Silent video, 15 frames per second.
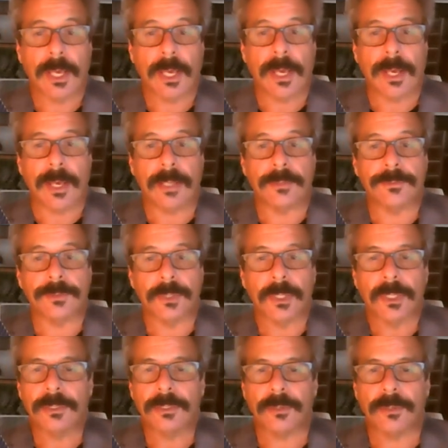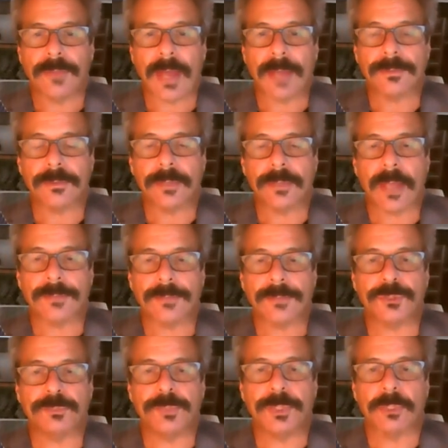And you know that that
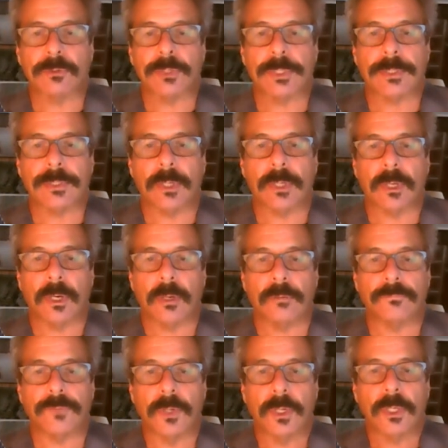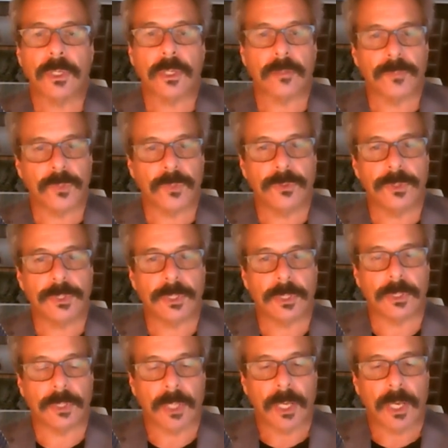spirit of
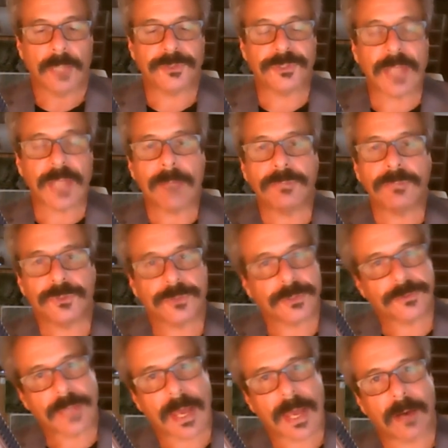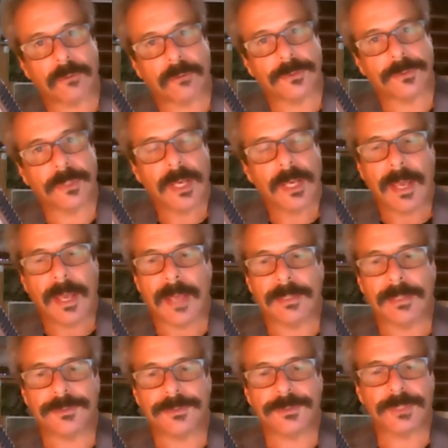community established the town, and
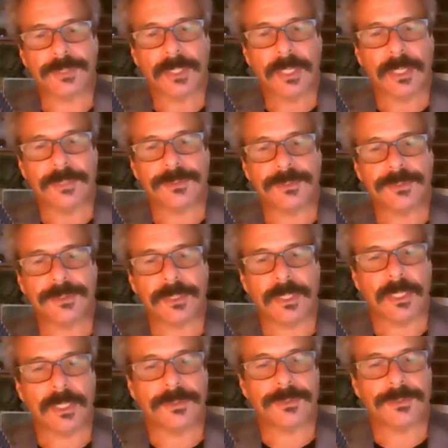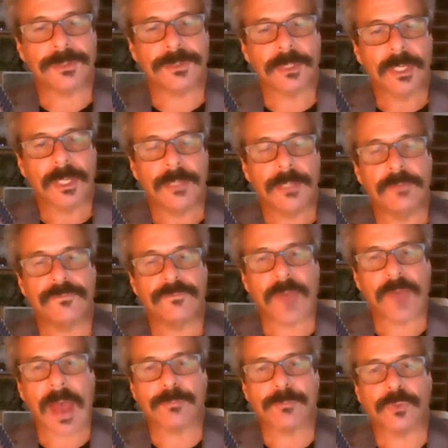it's it's it's in the
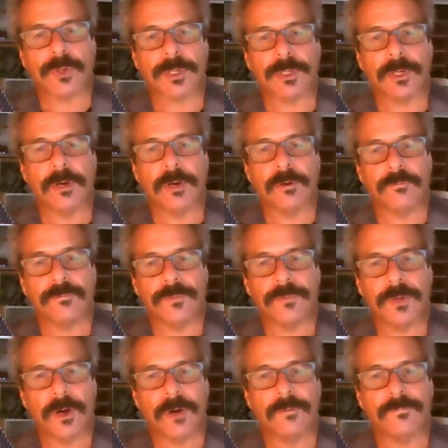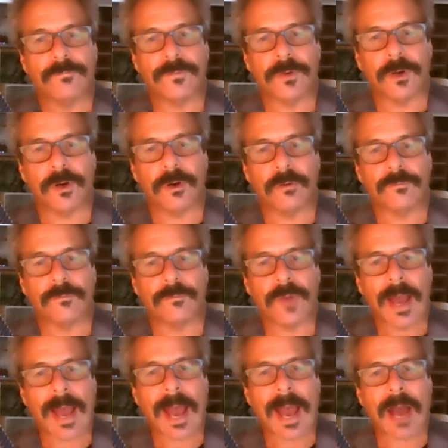fabric of of of
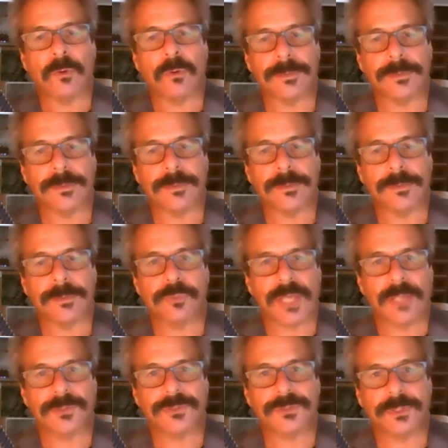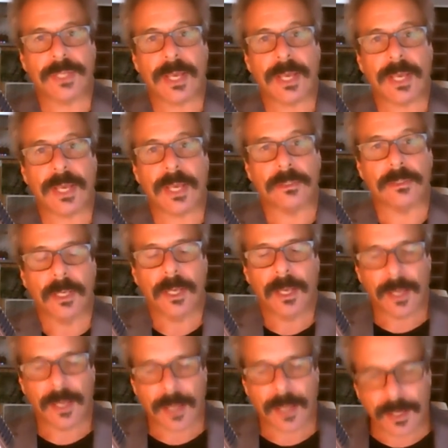how it presents today.
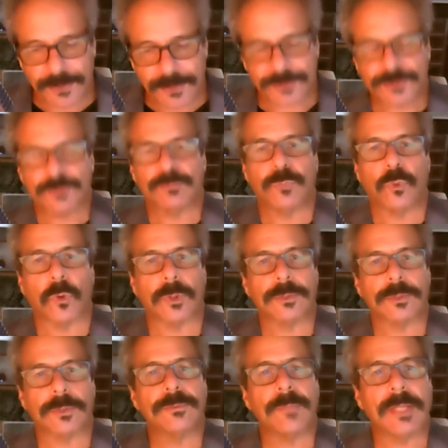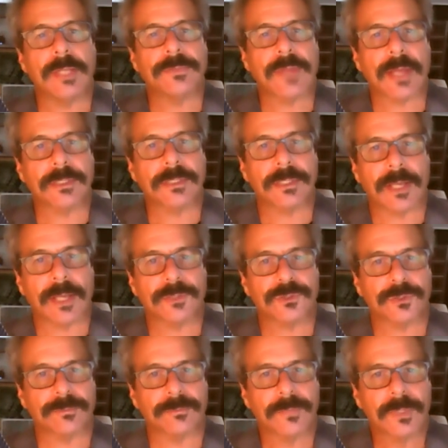I think it's important to make that
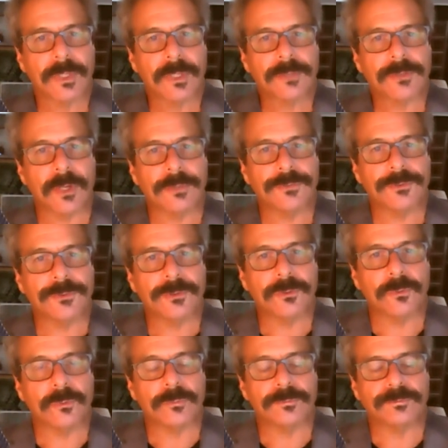connection, to, to